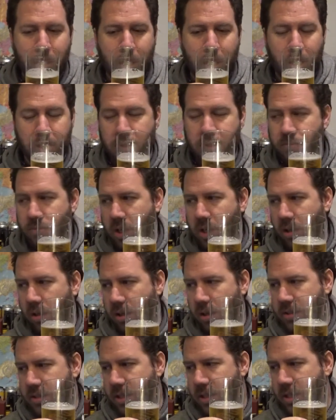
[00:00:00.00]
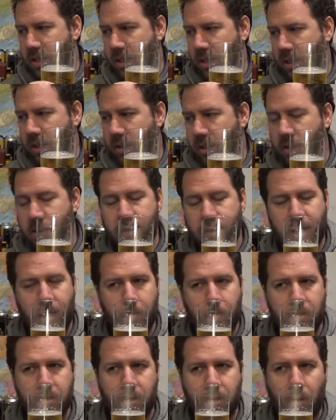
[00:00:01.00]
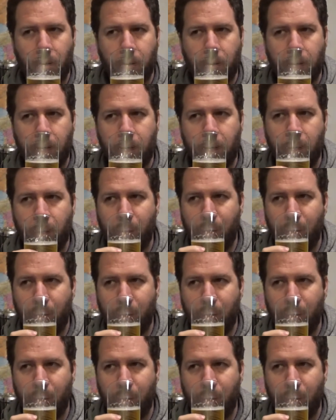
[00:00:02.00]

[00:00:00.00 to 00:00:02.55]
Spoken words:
I didn't realise the sound was still on there.